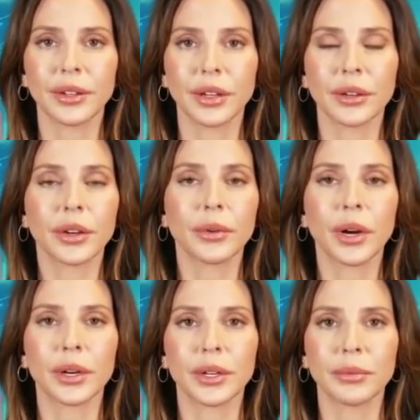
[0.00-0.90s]
click the
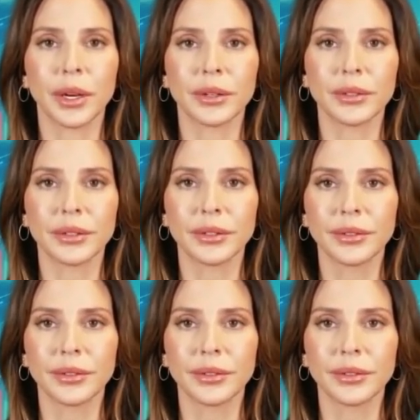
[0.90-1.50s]
login button.